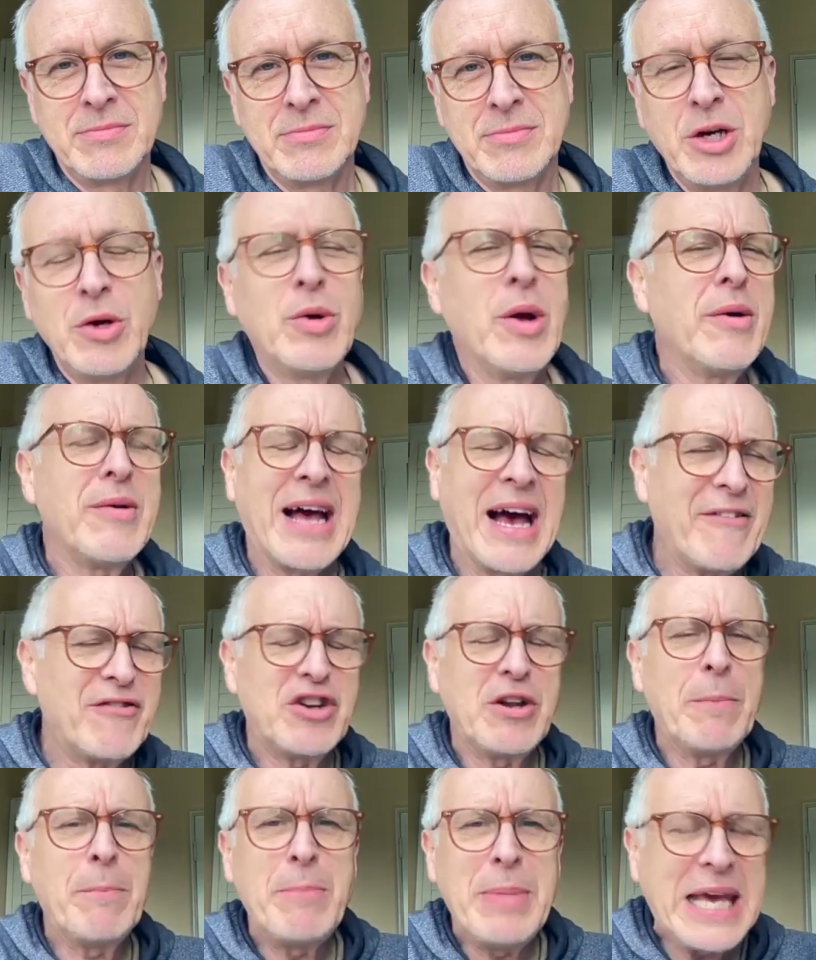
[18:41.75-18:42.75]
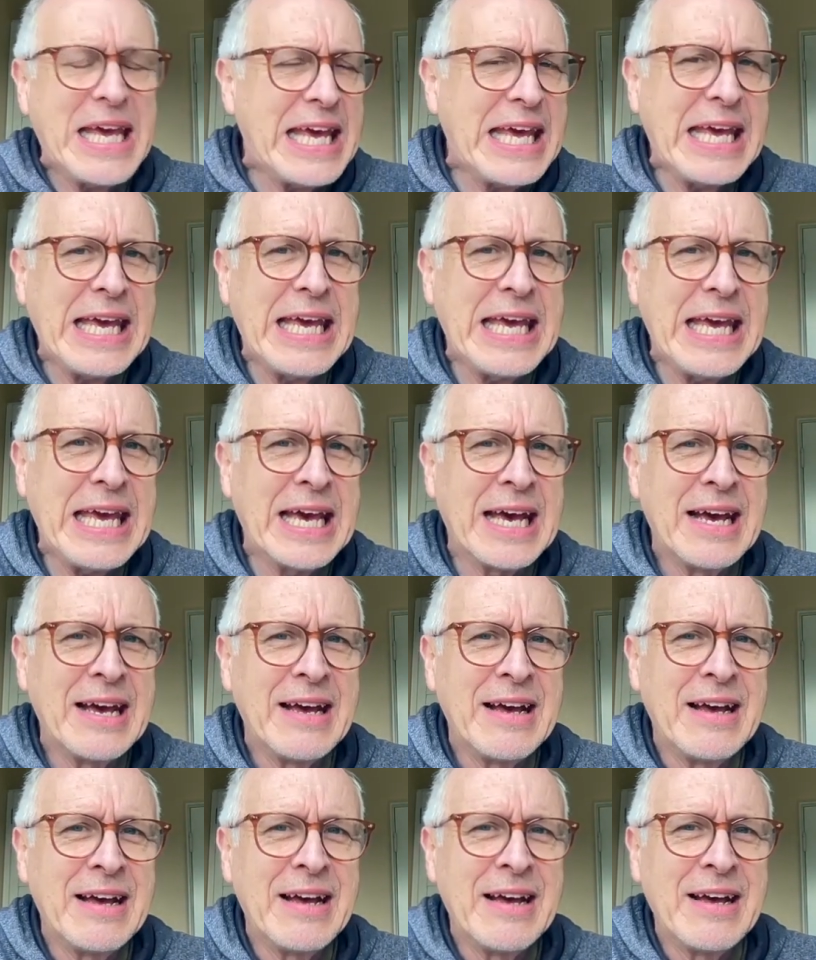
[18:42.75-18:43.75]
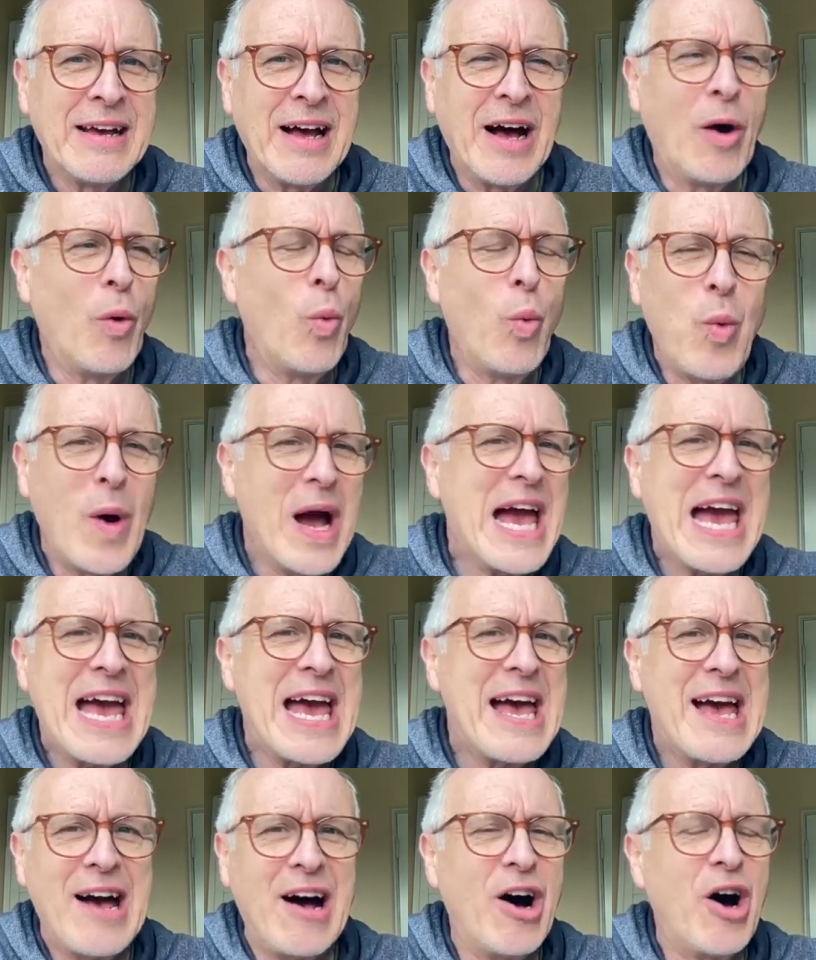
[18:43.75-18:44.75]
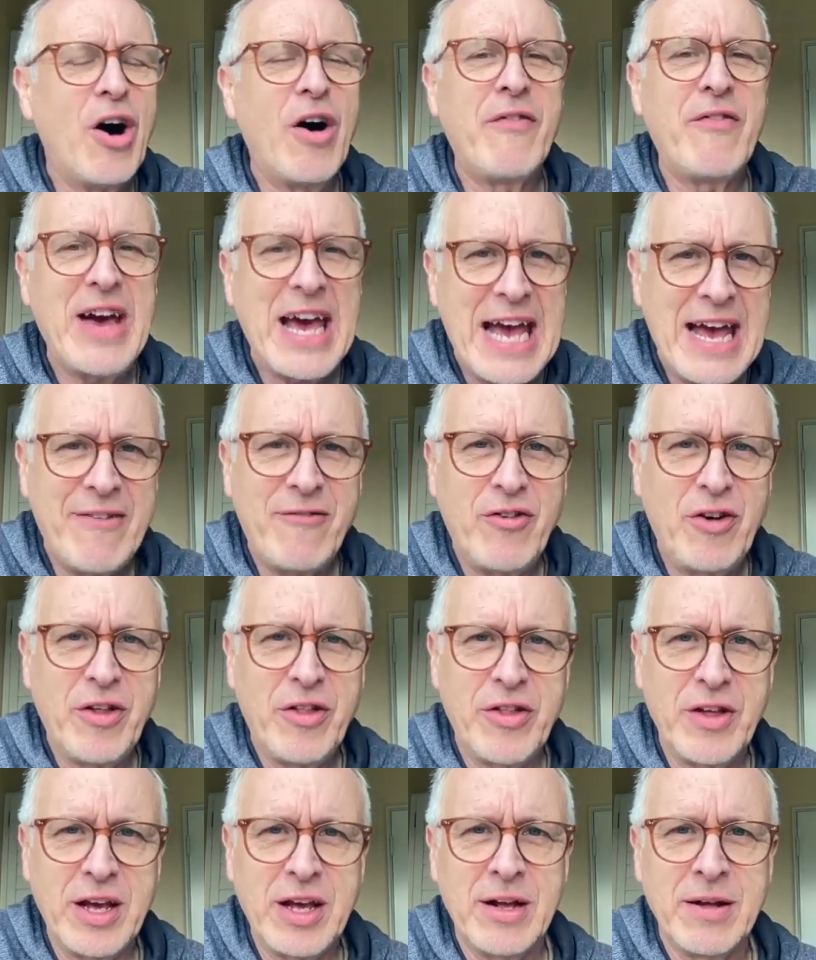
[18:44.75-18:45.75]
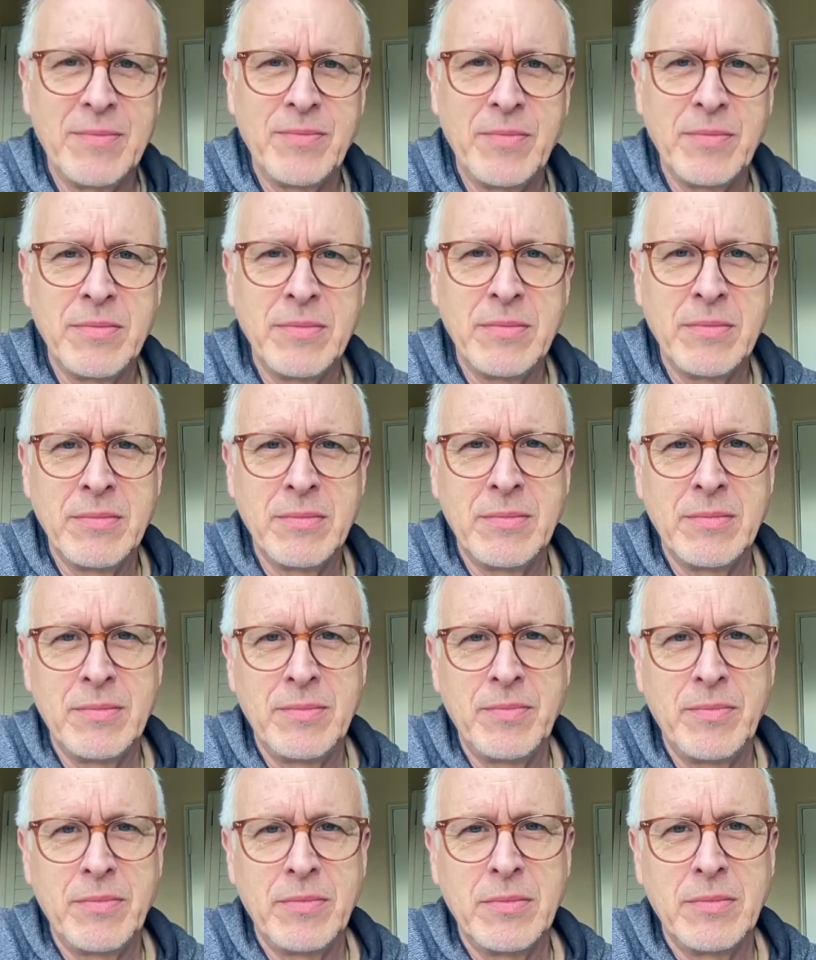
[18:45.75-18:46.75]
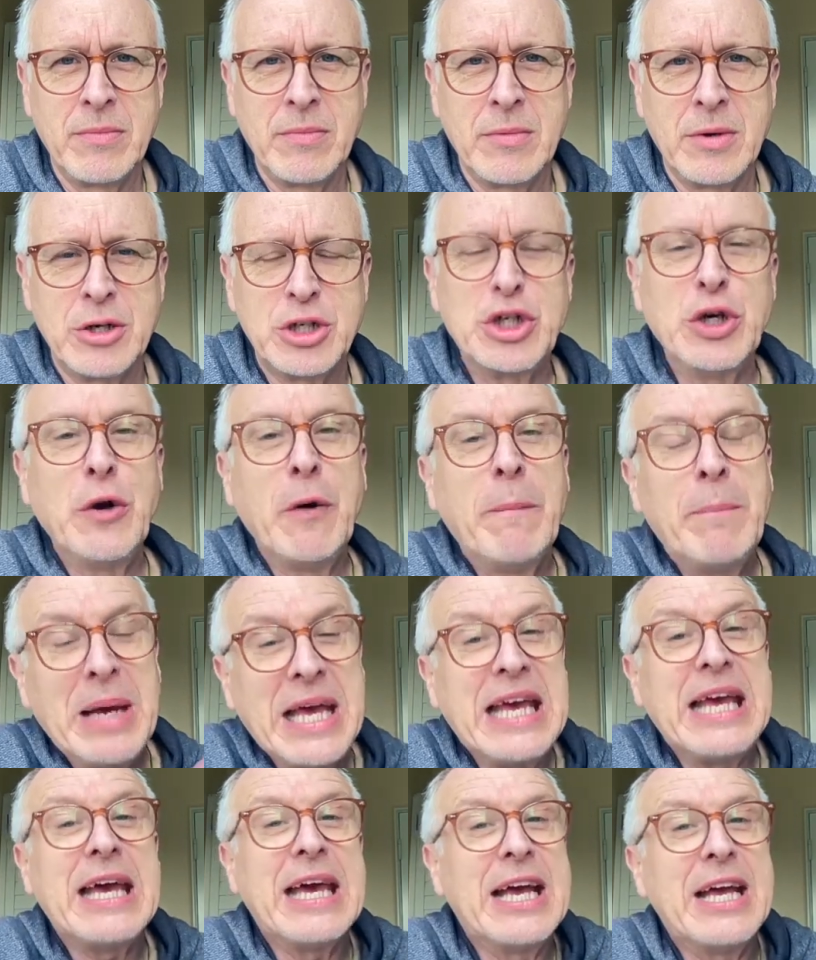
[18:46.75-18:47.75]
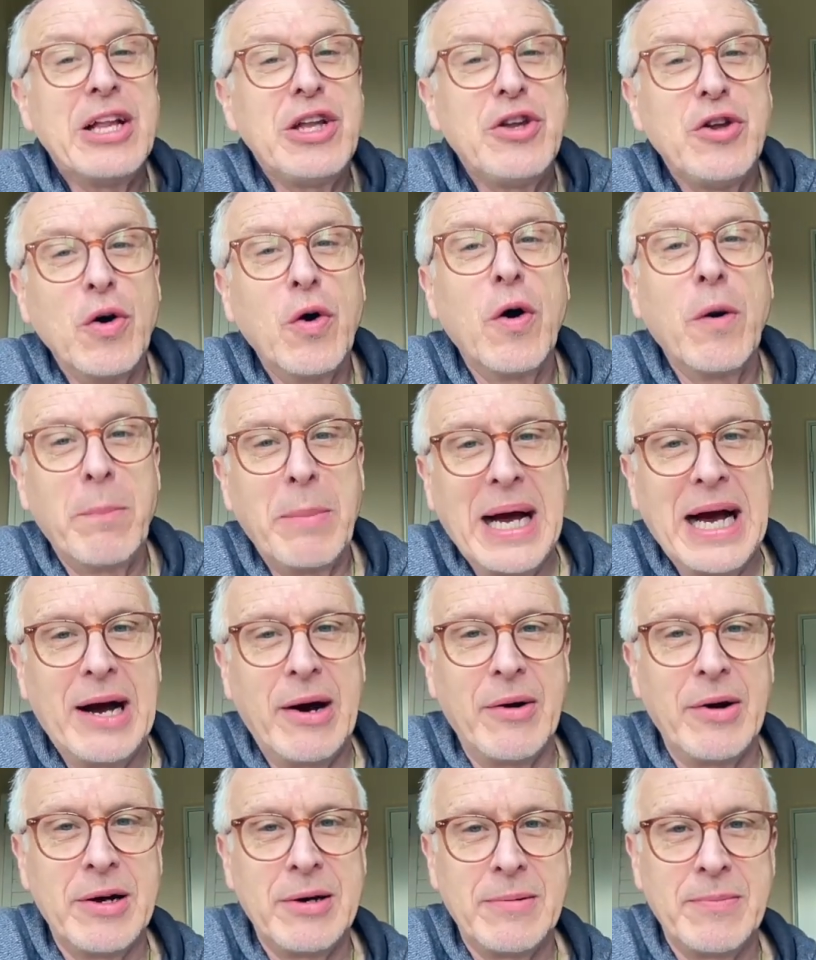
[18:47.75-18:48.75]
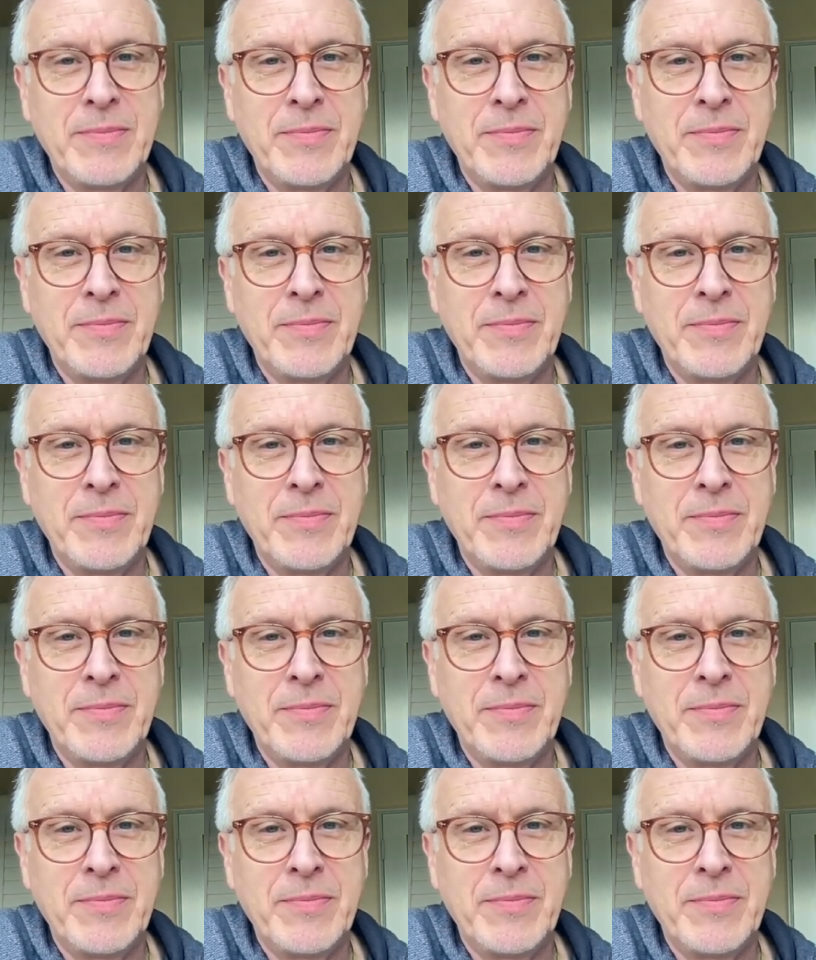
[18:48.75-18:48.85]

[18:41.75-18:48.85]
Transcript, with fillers: You don't have to be aware of everything to be in your power.